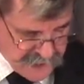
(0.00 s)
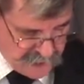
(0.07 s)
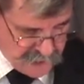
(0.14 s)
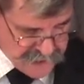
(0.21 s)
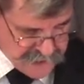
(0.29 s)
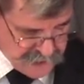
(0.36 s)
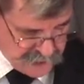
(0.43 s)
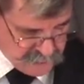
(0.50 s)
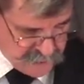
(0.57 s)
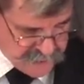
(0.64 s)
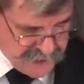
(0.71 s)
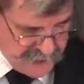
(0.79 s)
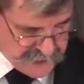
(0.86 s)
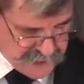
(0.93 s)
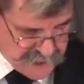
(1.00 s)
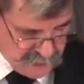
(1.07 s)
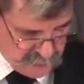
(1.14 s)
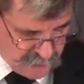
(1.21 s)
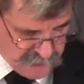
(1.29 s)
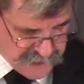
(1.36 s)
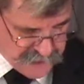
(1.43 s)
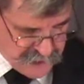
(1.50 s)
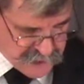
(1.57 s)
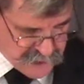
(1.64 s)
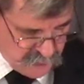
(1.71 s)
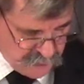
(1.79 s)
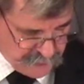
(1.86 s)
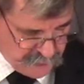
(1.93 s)
her son was dead, she arose and
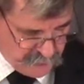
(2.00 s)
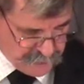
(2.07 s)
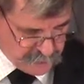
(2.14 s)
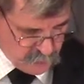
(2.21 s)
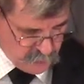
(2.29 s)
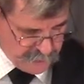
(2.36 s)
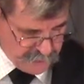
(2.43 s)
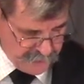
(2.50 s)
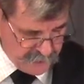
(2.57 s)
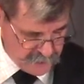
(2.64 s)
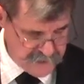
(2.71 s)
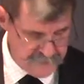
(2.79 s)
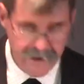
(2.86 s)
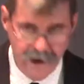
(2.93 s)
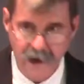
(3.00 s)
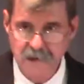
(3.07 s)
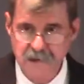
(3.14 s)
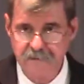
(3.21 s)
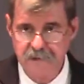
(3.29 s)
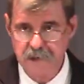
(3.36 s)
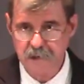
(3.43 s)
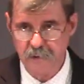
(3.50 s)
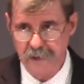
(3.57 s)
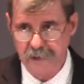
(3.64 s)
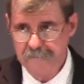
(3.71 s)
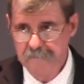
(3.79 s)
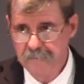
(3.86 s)
destroyed all the royal heirs of the house of Judah.